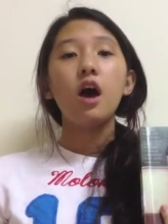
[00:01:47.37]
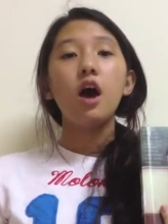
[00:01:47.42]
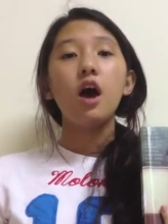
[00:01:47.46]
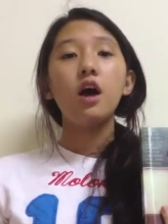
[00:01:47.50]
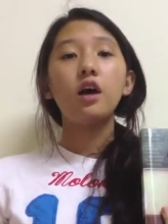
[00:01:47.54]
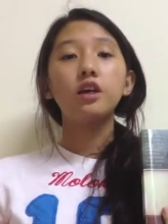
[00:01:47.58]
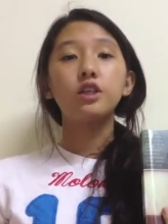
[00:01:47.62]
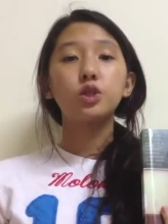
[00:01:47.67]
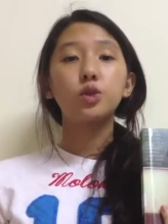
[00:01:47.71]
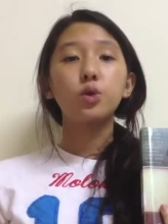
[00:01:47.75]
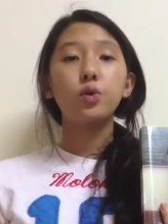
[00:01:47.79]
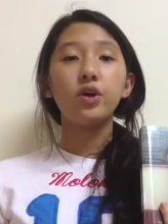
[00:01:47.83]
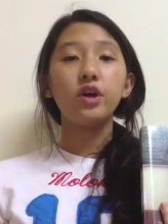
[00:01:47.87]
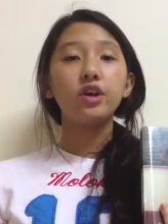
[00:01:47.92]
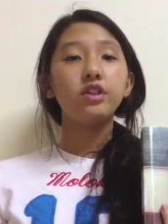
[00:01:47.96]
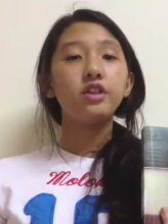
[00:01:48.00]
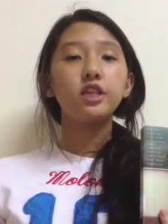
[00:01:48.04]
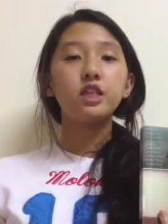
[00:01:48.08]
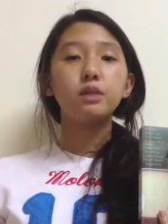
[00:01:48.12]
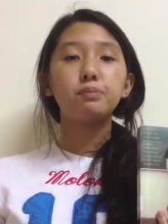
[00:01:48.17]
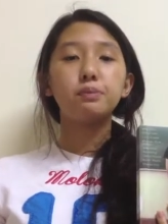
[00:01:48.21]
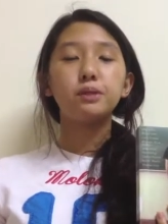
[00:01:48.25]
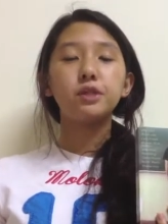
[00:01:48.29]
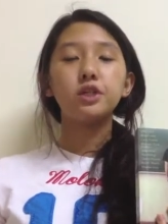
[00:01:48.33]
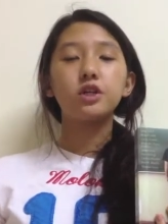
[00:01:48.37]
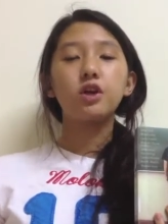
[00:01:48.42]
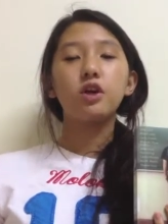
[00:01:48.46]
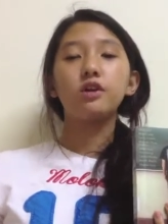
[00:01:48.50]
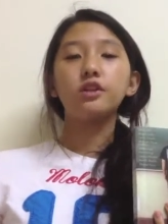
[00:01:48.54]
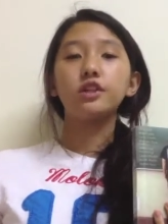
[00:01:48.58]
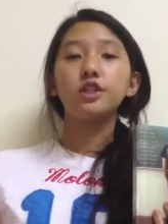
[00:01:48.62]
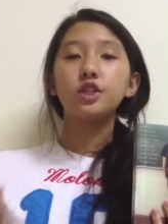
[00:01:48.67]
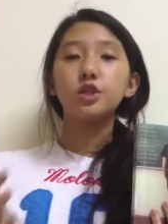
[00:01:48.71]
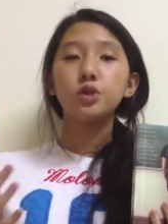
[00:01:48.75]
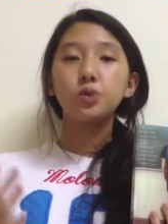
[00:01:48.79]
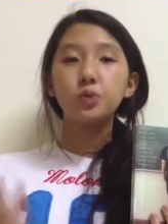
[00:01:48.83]
A story in this book
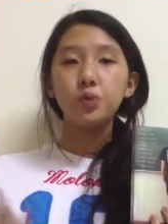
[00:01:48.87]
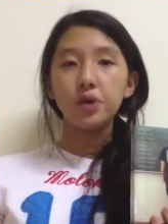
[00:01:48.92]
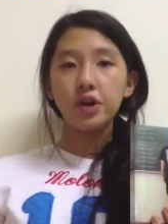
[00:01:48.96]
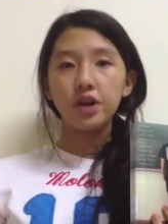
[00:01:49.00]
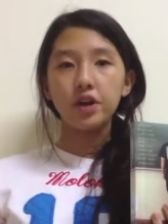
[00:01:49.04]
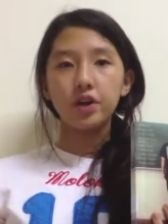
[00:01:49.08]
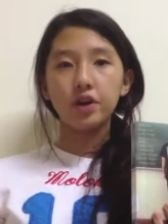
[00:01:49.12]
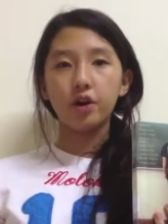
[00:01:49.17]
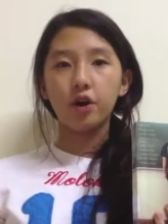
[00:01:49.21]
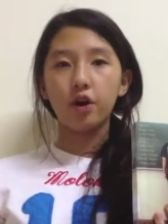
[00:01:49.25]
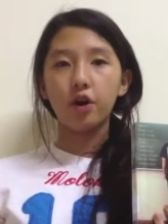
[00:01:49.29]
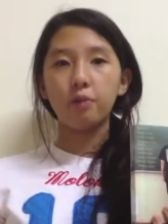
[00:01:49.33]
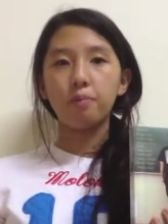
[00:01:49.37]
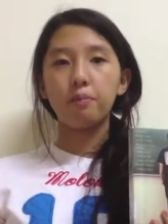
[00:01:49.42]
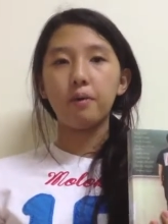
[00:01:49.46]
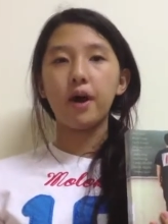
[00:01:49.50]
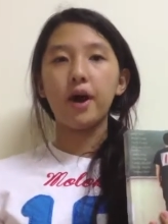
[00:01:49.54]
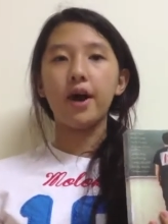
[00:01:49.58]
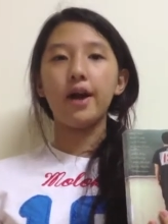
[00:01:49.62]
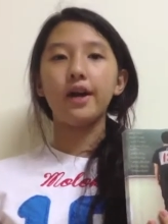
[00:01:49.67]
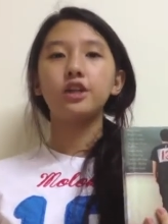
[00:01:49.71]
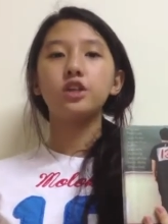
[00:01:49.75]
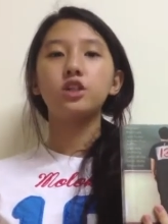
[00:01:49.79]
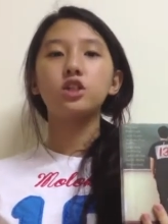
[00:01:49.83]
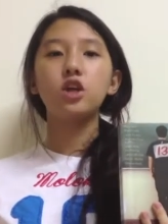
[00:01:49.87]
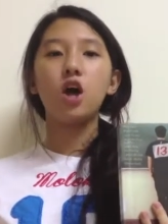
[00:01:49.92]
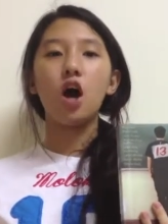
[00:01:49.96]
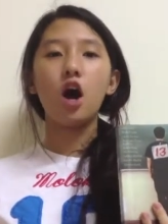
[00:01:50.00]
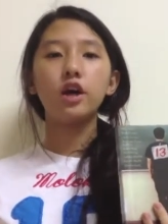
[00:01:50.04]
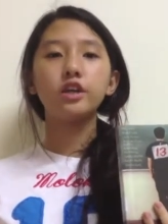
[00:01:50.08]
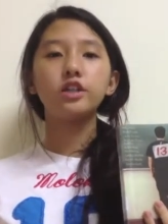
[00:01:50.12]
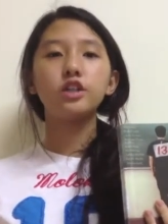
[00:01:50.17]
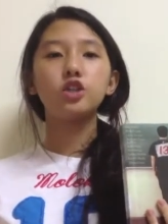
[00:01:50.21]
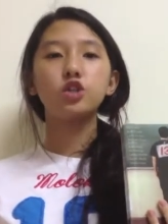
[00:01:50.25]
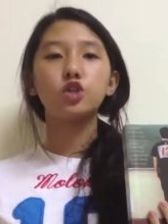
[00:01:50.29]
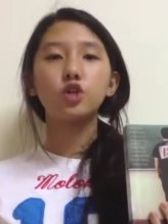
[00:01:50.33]
called Squeak Girl by
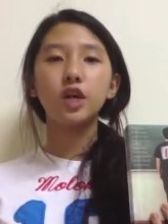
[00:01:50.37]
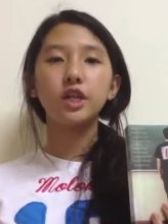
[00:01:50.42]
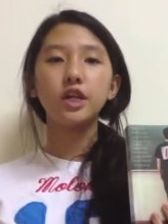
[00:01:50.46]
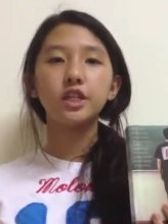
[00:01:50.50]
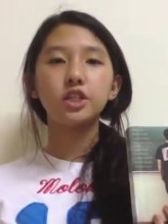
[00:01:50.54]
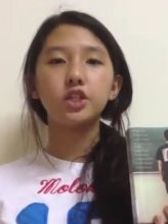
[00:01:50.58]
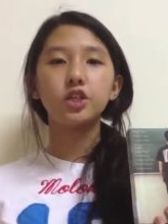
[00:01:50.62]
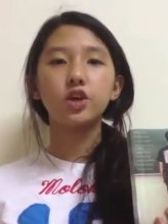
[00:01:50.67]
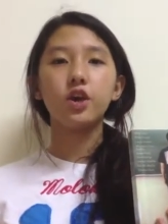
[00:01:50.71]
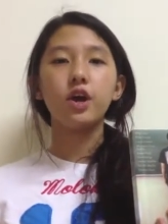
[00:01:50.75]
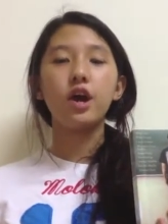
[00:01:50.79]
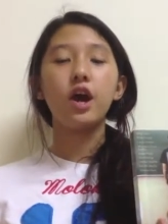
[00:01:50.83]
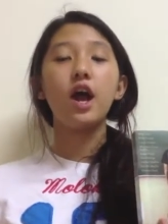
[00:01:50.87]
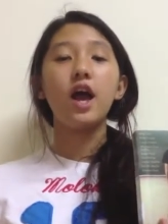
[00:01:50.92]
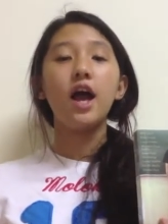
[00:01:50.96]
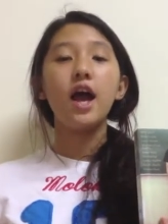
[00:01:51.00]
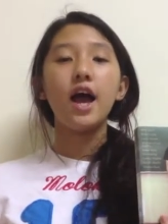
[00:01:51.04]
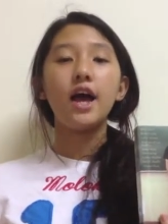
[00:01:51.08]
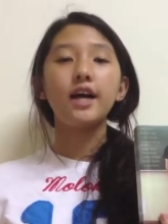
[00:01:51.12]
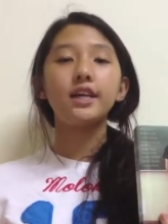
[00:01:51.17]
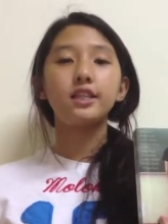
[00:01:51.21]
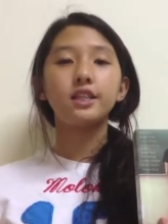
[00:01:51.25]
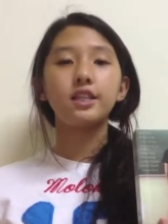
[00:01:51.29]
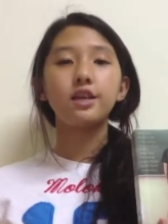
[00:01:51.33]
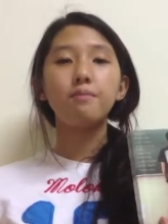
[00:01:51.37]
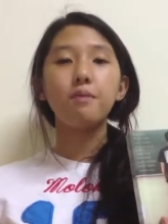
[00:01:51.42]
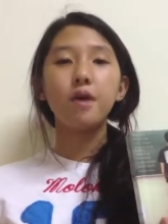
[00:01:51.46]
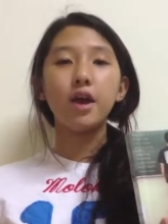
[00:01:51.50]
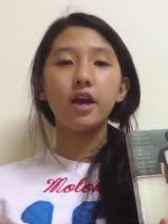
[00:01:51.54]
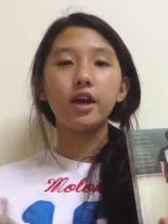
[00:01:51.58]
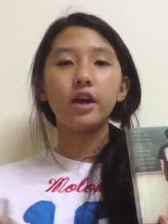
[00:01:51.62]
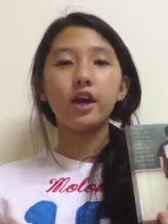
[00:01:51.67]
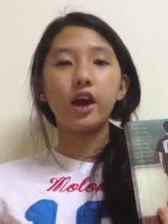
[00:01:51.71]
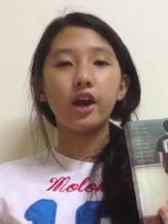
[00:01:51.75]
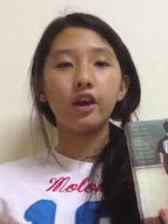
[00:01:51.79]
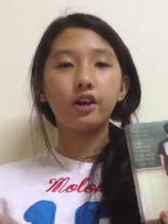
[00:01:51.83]
Todd Stresser has the
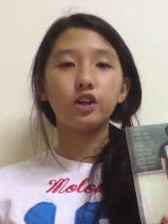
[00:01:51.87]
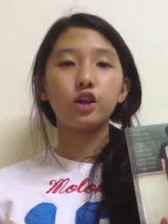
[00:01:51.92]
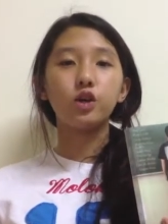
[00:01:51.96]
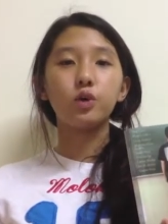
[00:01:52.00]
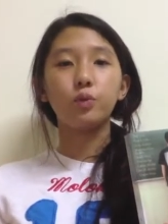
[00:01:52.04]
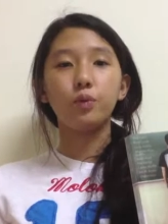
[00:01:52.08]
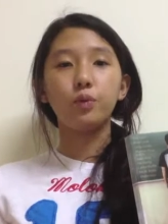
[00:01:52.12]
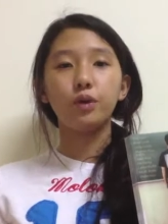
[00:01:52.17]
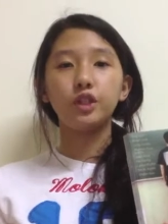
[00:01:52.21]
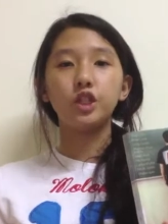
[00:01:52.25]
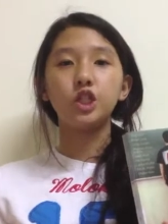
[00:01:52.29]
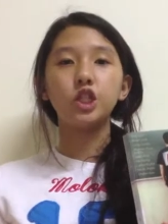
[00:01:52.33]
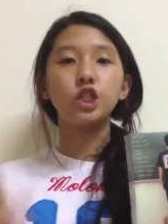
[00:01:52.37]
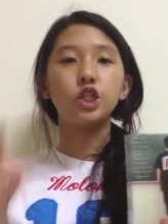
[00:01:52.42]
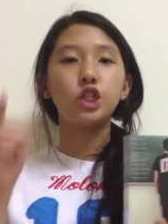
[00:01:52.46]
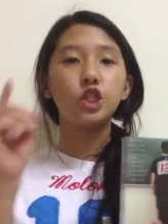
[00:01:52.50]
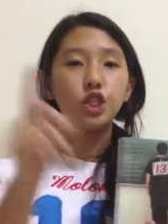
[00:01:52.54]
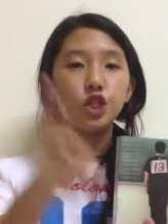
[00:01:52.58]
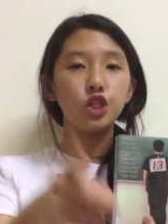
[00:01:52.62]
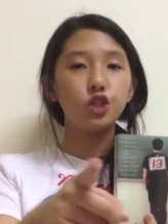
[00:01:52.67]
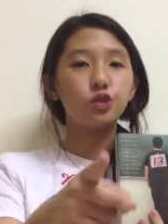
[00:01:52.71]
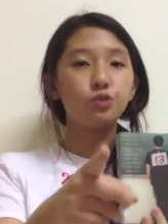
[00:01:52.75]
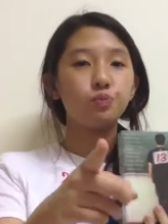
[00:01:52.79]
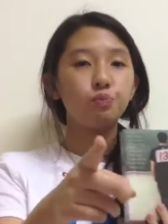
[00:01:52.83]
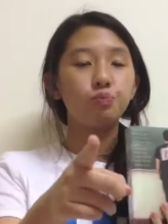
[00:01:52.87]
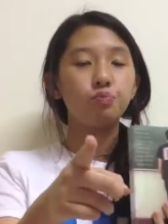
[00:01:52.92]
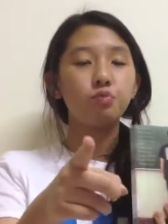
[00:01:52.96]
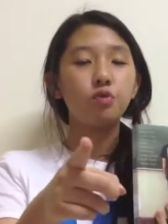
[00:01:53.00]
main character, which is you.